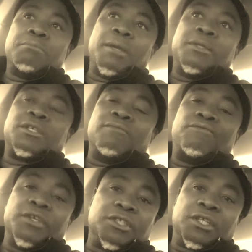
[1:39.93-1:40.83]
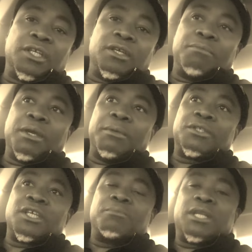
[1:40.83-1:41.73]
maybe something physically, or
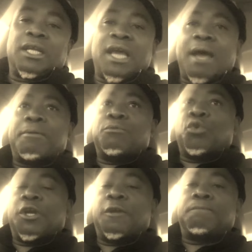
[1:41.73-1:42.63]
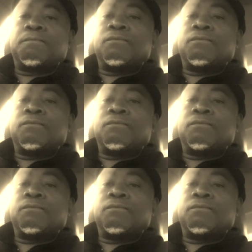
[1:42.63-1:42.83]
maybe something that happened where